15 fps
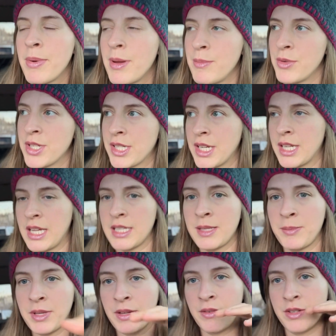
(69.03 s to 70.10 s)
I'm just gonna get
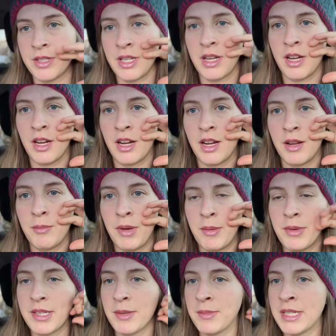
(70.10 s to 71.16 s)
something for dinner,
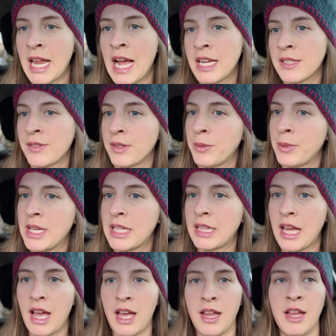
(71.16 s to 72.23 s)
maybe some snacks for the week
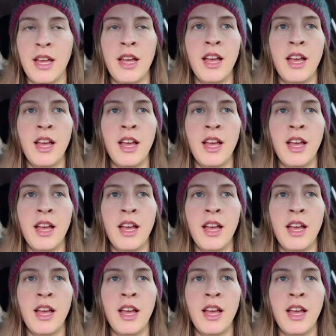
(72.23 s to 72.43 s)
that